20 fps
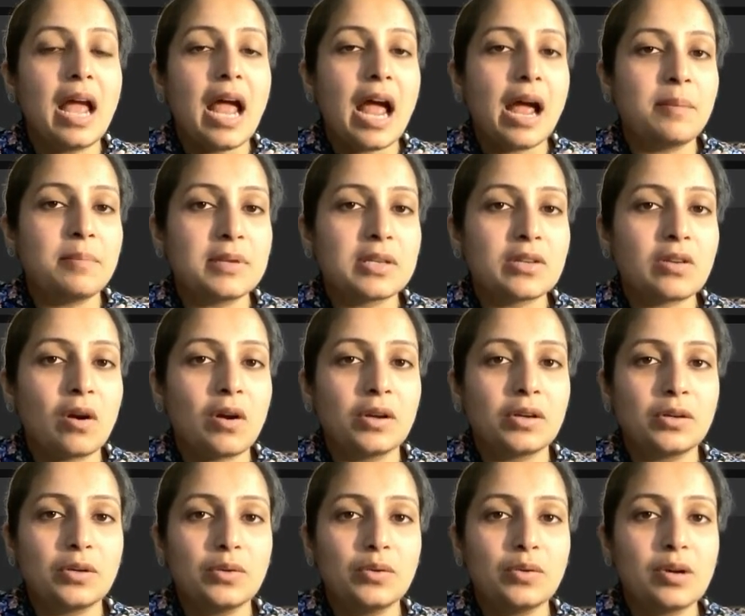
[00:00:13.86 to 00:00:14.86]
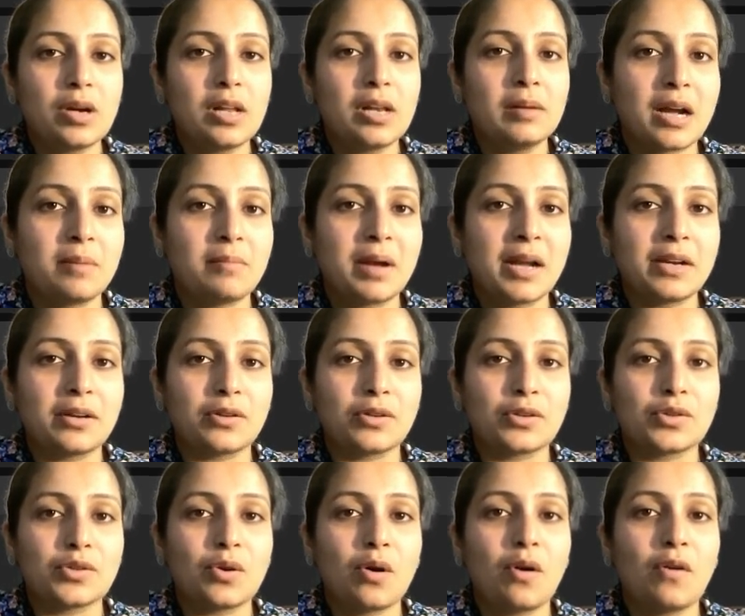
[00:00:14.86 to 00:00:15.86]
Amazon, Google,
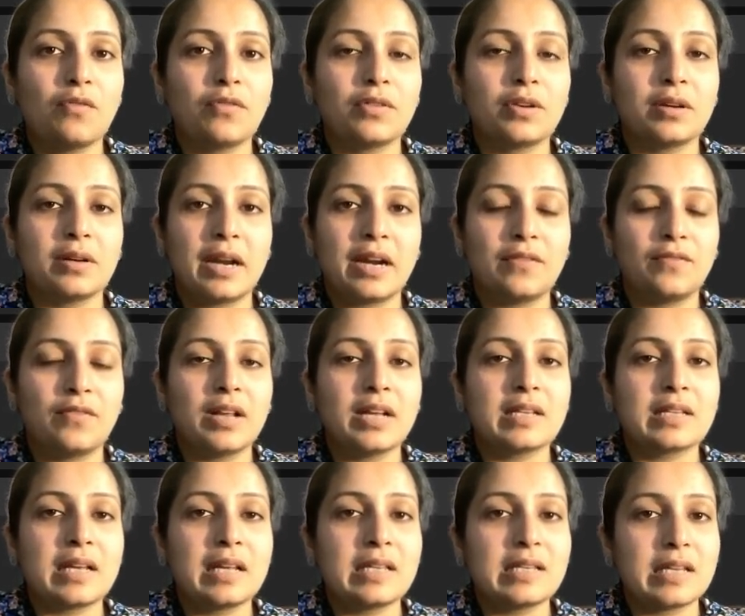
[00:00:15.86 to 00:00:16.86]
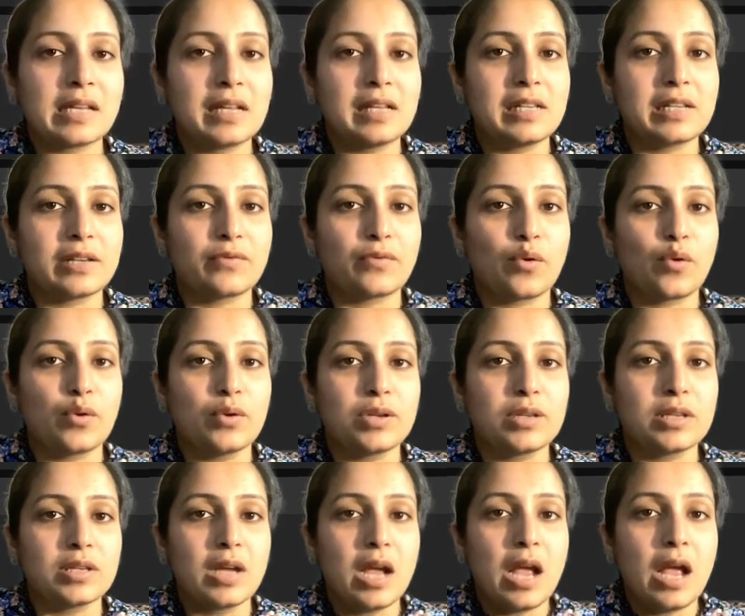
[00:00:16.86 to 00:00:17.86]
Microsoft, Netflix and
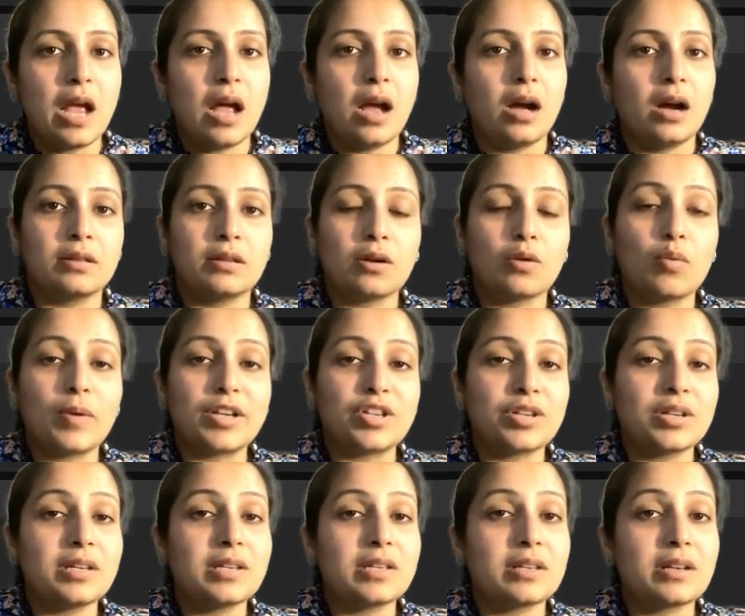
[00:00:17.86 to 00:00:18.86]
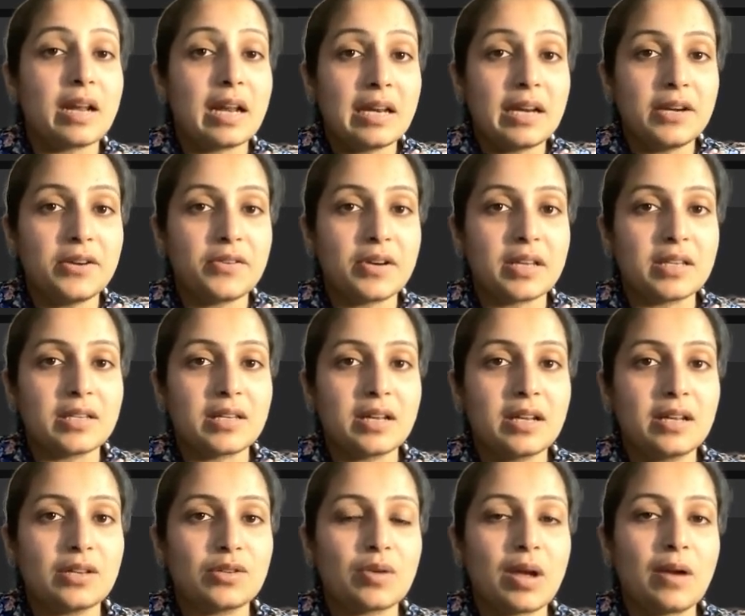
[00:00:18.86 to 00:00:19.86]
Salesforce. The question is really
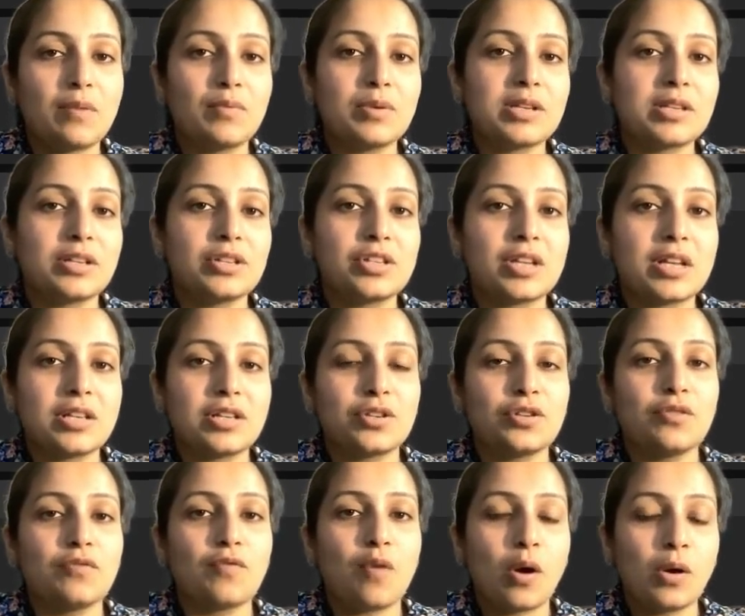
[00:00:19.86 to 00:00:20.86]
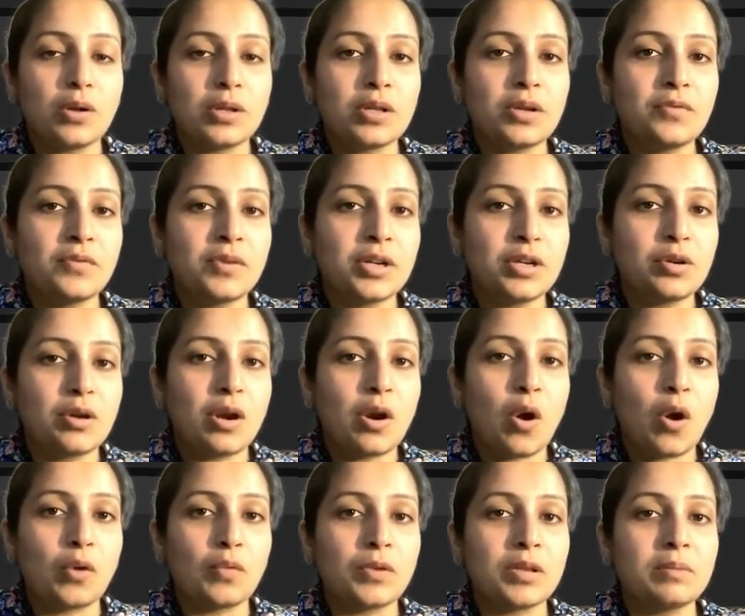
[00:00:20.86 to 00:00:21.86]
interesting, so I would suggest you follow the video
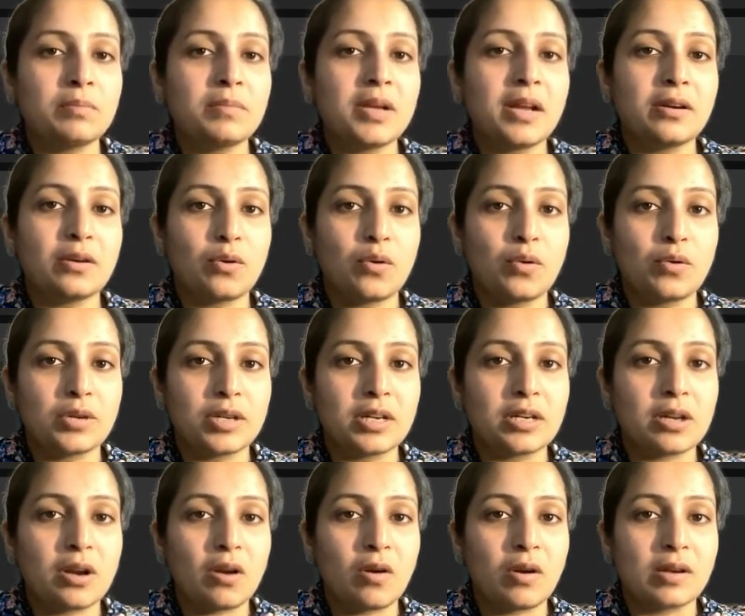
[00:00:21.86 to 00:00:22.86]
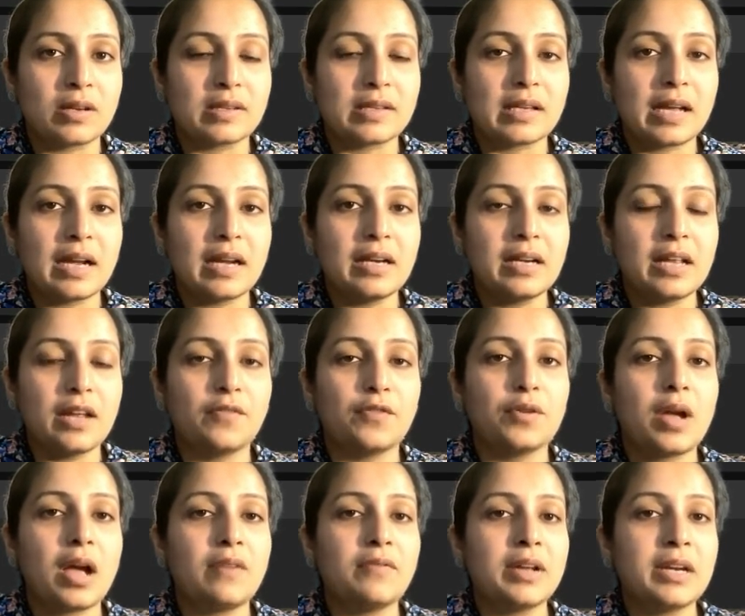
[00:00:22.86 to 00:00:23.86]
along with me and code it alongside. If
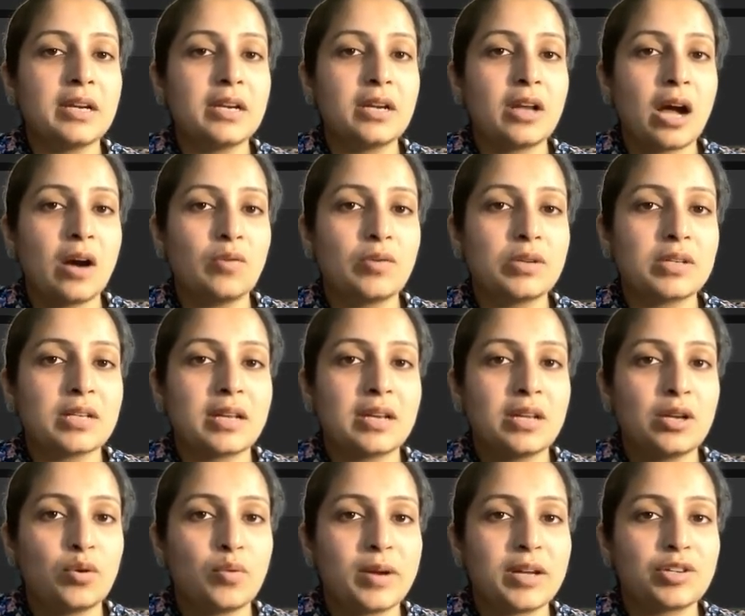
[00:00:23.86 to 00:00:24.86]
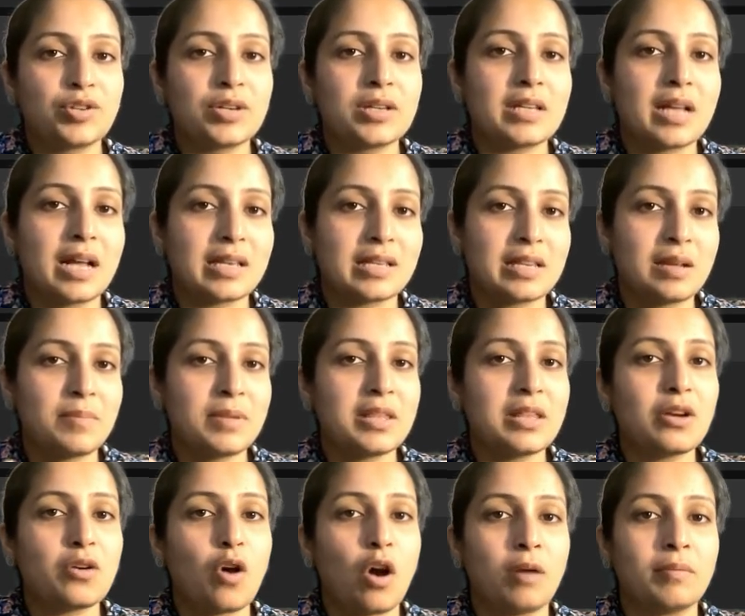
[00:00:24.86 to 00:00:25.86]
you have any doubts, any questions, ask them in
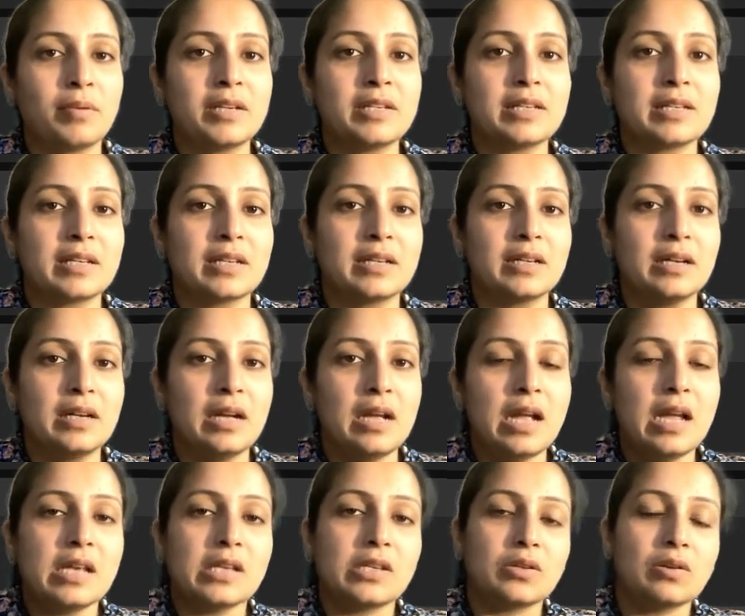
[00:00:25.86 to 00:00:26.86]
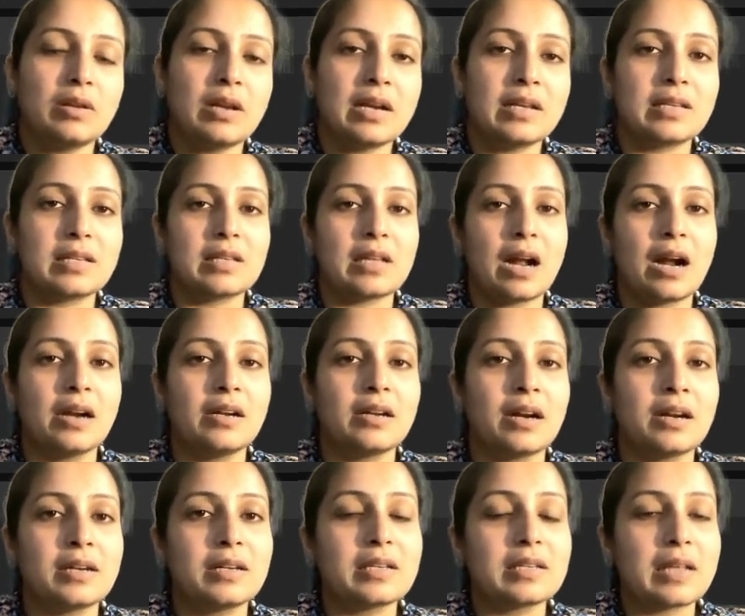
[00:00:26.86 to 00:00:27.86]
the comments here. So let's start
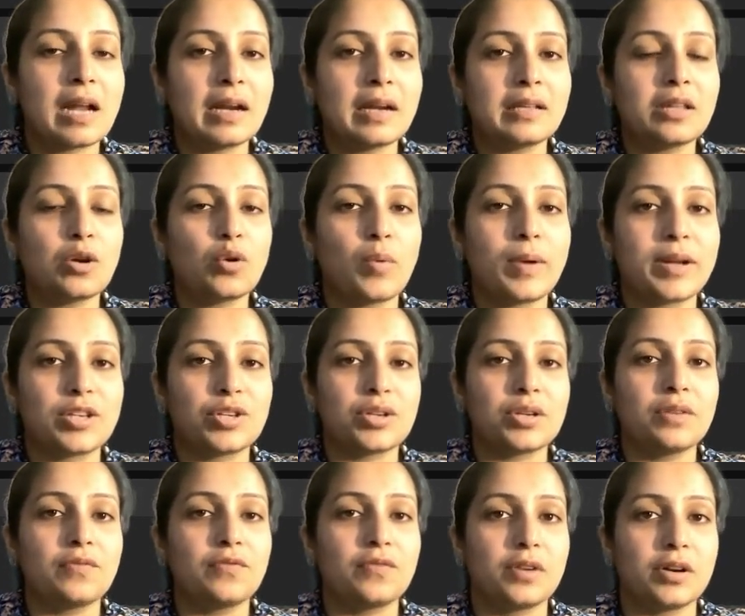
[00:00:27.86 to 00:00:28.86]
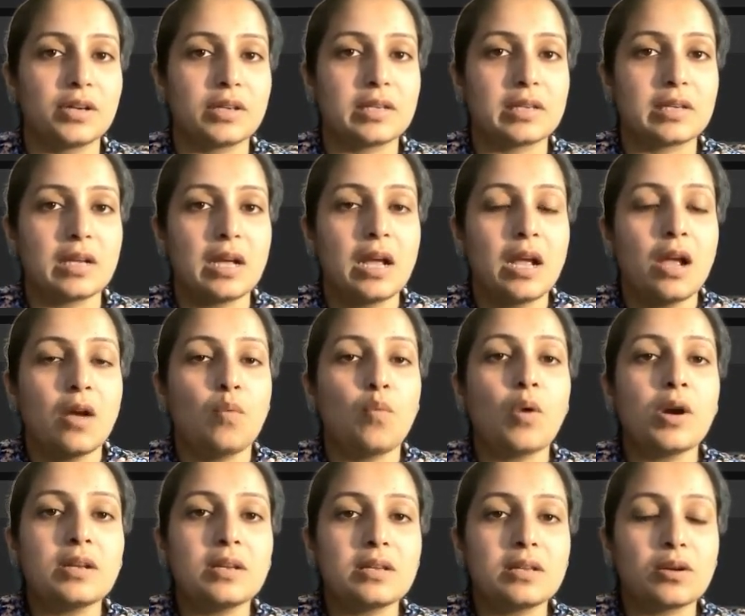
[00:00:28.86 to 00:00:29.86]
understanding the question first.
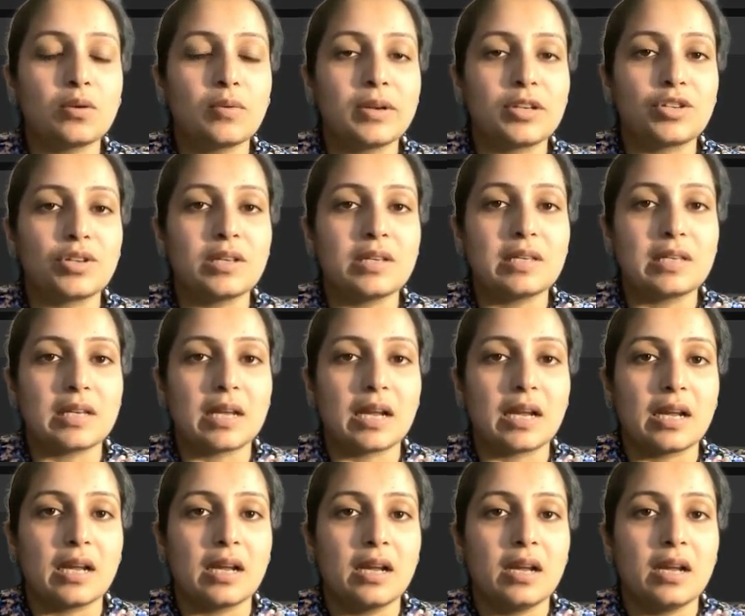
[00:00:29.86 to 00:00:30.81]
What does the question say?